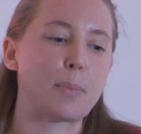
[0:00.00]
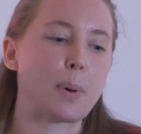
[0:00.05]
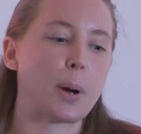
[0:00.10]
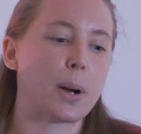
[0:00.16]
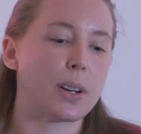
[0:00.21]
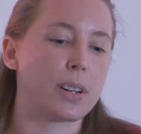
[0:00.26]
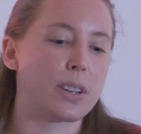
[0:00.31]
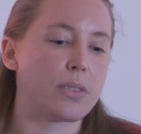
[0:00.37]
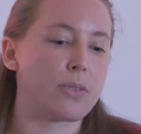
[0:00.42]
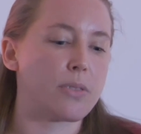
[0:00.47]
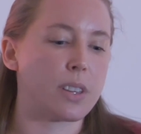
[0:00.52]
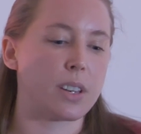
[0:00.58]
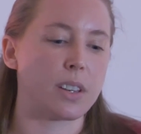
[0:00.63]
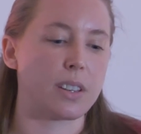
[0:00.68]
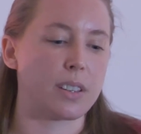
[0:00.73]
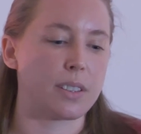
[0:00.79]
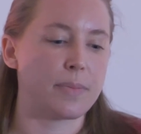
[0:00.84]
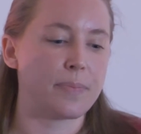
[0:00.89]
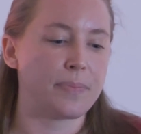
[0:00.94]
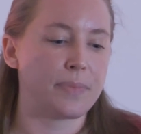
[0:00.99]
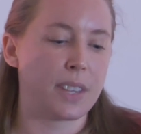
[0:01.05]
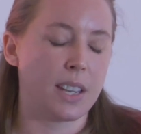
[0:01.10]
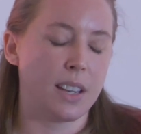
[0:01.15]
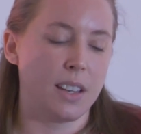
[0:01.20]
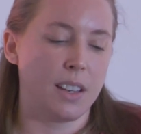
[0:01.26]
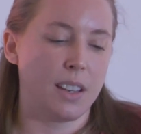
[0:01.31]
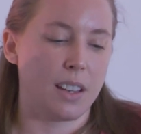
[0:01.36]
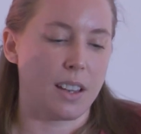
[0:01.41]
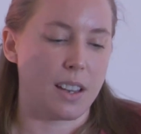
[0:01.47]
part of the,
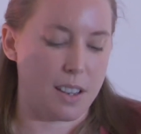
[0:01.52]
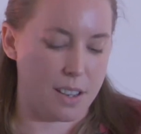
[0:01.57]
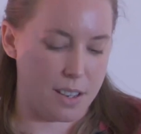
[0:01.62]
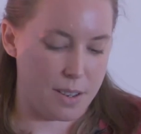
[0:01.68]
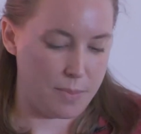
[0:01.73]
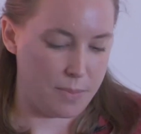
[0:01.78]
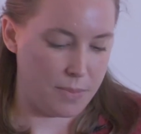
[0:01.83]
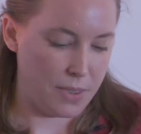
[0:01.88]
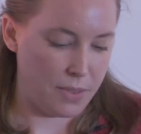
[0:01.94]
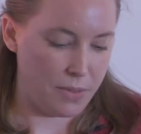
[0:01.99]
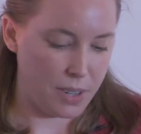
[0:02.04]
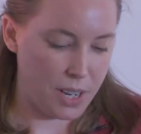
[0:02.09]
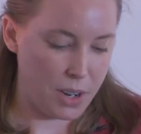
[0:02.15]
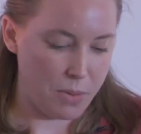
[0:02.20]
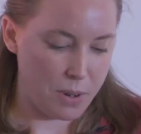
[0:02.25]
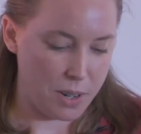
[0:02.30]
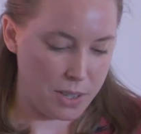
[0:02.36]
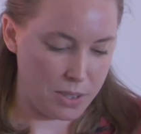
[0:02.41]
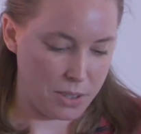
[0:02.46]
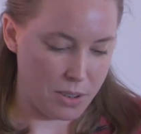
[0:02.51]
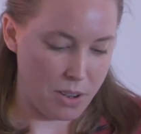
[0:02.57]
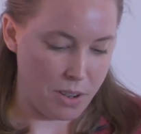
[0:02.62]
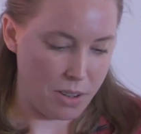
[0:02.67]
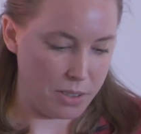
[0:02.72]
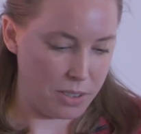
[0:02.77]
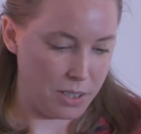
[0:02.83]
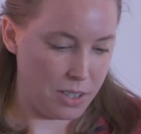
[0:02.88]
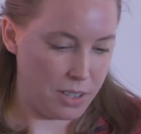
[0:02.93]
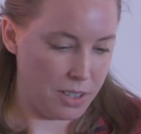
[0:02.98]
I forget what it's
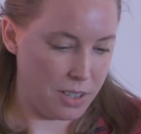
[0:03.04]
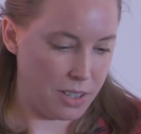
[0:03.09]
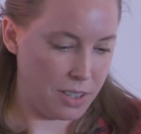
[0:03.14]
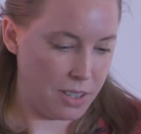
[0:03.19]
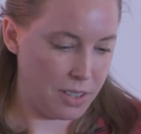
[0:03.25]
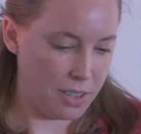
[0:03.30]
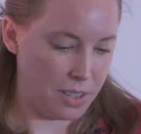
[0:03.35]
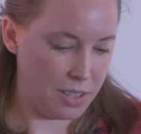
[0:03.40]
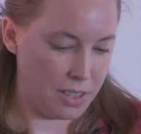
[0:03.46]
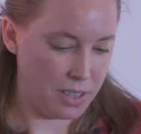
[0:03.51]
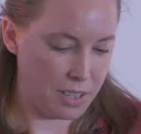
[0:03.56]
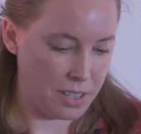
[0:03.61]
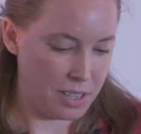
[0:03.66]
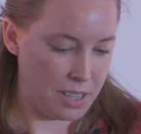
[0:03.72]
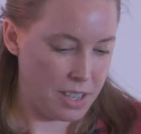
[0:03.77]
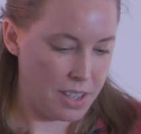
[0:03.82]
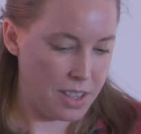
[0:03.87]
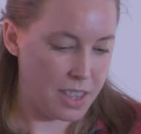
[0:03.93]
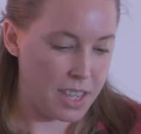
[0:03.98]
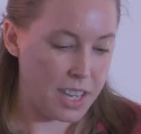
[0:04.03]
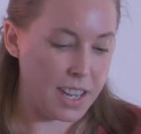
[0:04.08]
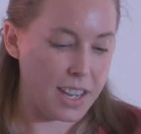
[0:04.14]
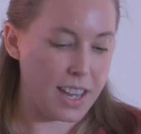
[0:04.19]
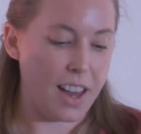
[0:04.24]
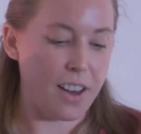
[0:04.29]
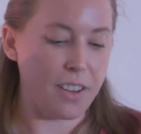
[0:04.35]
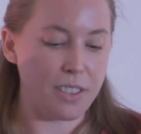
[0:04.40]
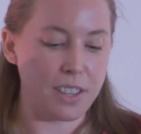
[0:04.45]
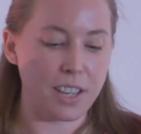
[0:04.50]
called, the
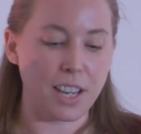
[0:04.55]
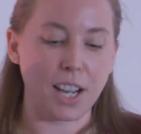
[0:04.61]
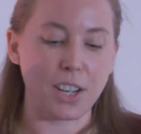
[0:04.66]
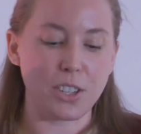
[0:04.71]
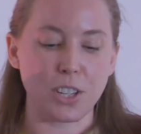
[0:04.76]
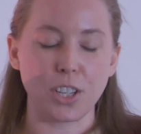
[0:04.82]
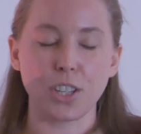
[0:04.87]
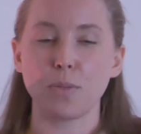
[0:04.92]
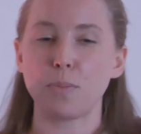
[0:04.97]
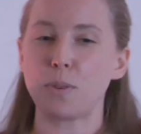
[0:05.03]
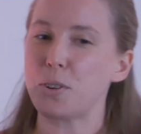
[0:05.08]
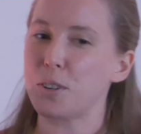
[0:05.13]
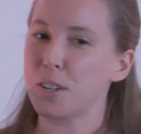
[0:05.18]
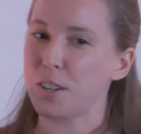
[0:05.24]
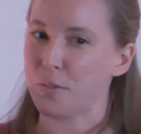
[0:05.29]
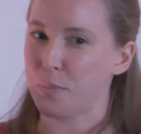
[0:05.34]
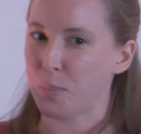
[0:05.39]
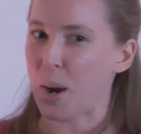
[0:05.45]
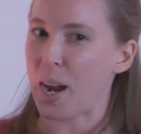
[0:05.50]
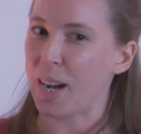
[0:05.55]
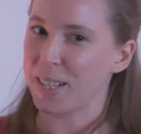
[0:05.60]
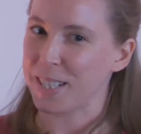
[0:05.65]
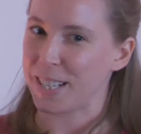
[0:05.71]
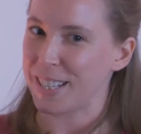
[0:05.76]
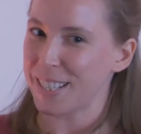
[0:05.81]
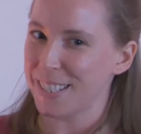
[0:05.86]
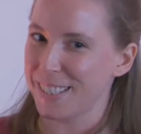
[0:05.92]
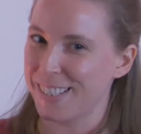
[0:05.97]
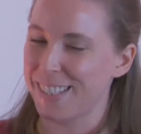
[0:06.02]
Healthy Aging Community of
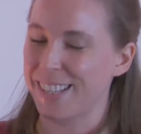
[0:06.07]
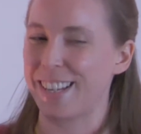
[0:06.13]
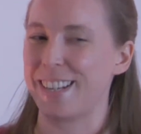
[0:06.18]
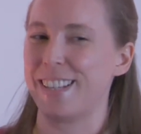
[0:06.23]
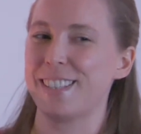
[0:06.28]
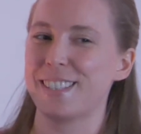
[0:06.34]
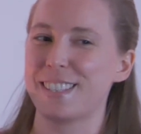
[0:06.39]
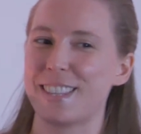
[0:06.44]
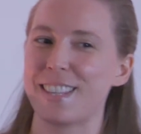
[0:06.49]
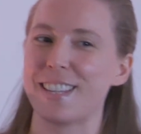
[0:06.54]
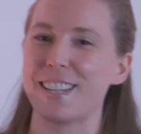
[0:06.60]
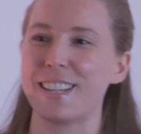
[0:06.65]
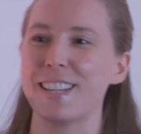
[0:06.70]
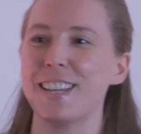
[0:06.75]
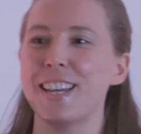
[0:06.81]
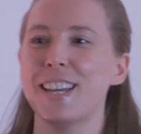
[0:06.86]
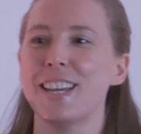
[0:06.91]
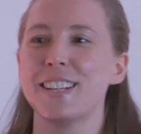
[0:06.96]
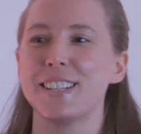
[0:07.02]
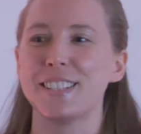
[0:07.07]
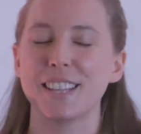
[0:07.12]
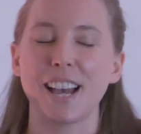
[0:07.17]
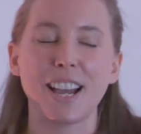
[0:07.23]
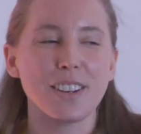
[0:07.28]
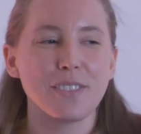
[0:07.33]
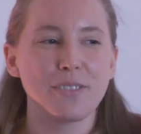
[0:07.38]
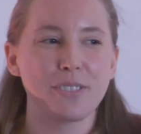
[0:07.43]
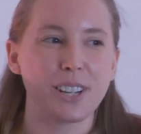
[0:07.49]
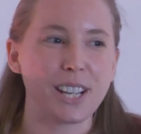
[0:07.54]
Practice, and it's the
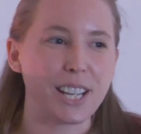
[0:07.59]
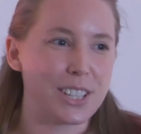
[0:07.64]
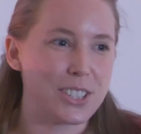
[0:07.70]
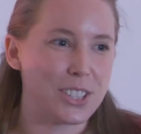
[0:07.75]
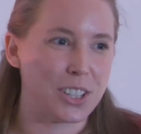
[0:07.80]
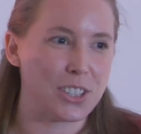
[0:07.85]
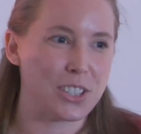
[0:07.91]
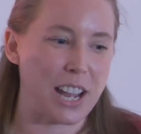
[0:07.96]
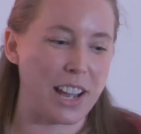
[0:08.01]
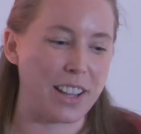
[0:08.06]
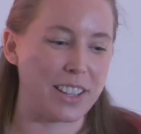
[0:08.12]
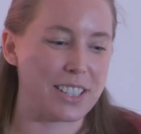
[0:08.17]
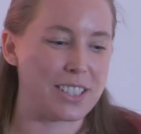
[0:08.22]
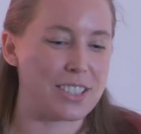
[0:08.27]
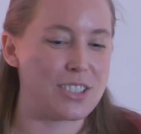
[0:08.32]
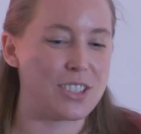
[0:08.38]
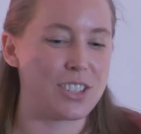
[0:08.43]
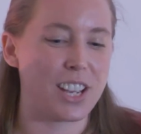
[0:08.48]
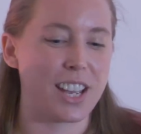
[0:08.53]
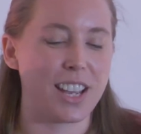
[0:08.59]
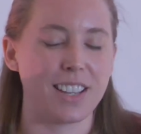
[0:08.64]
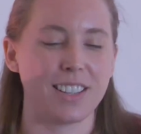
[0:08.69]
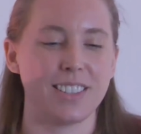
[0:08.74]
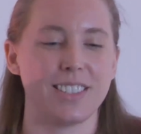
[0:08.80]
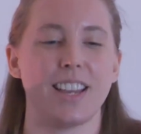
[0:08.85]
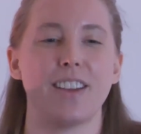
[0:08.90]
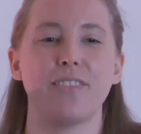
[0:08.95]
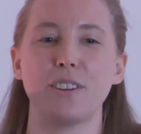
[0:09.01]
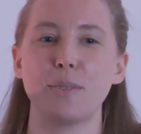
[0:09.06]
Design for Aging Challenge. And
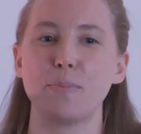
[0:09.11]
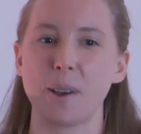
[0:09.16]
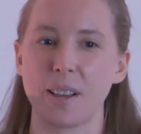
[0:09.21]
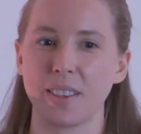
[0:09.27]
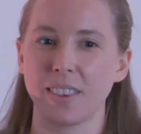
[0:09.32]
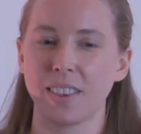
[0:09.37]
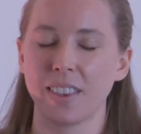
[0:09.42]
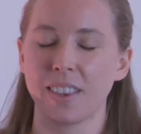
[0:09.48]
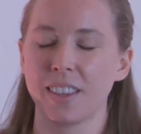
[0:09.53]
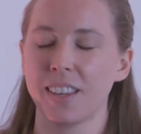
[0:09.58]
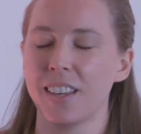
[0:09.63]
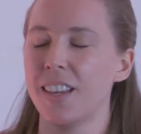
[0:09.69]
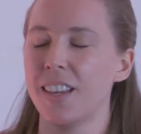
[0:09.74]
every month